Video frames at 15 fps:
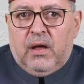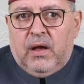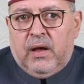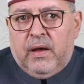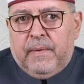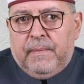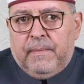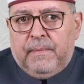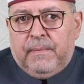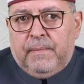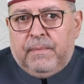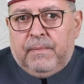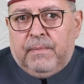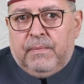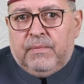
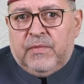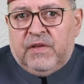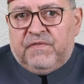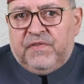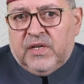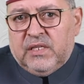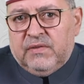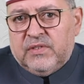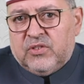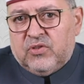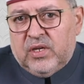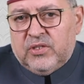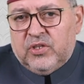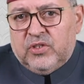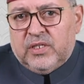Effective
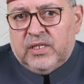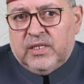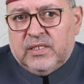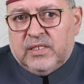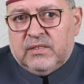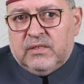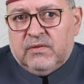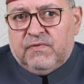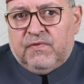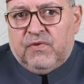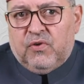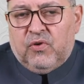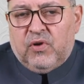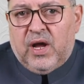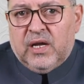strategies
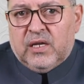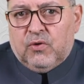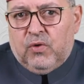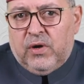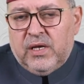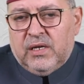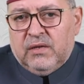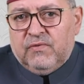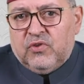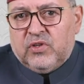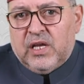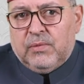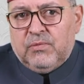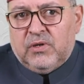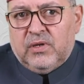for acquiring
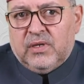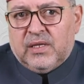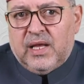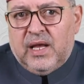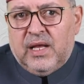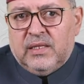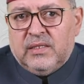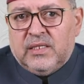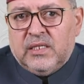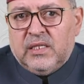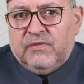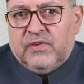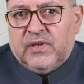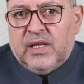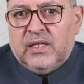vocabulary can
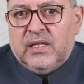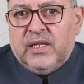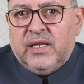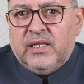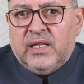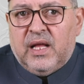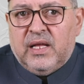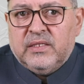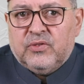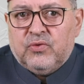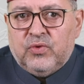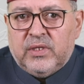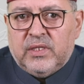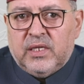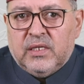significantly enhance
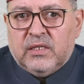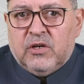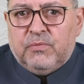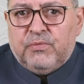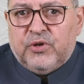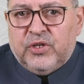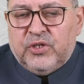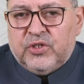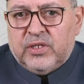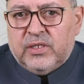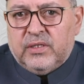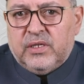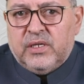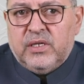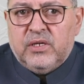reading
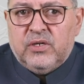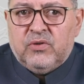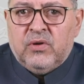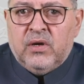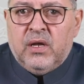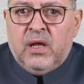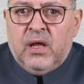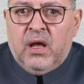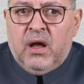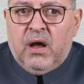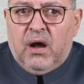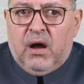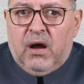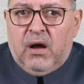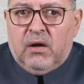comprehension. Here
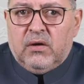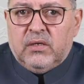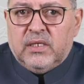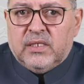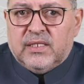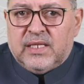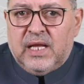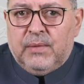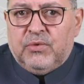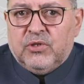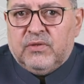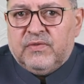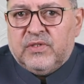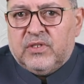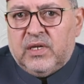are
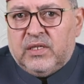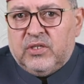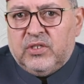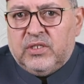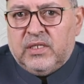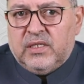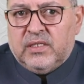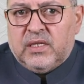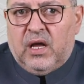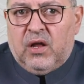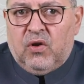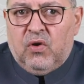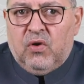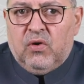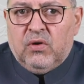examples of strategies
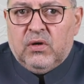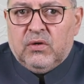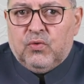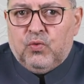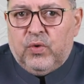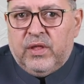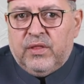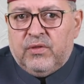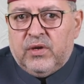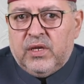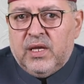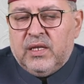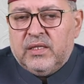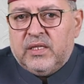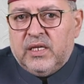along with
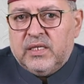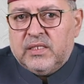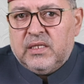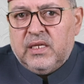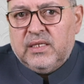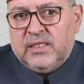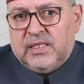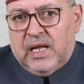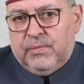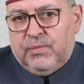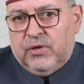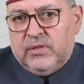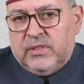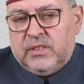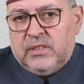real text
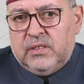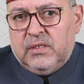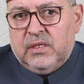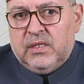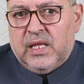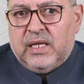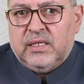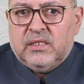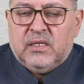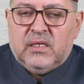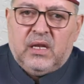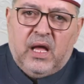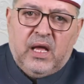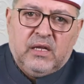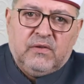examples that,
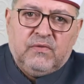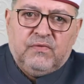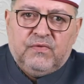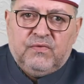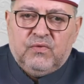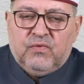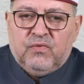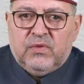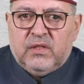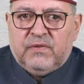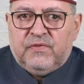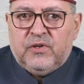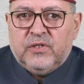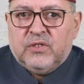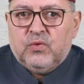like the
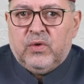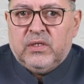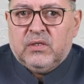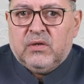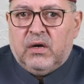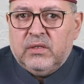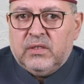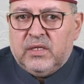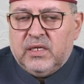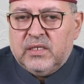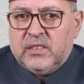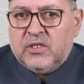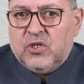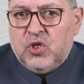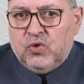first one,
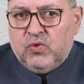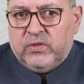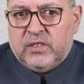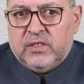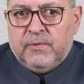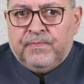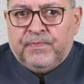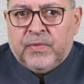context clues.